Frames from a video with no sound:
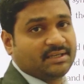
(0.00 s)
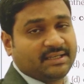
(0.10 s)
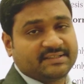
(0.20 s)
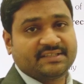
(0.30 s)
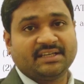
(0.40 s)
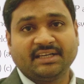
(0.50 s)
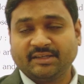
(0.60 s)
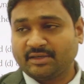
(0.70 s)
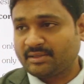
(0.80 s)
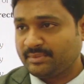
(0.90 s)
Ascending
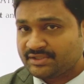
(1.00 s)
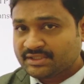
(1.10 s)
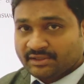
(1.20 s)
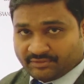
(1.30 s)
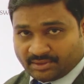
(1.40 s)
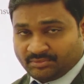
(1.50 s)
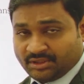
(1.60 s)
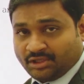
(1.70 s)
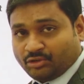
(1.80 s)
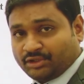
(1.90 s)
order means from
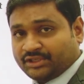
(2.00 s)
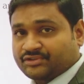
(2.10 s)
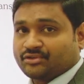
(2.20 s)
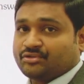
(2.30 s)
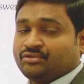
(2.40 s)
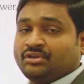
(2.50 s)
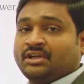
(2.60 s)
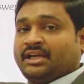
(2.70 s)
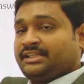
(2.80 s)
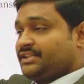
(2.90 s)
lowest to
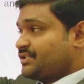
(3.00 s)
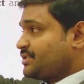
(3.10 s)
highest.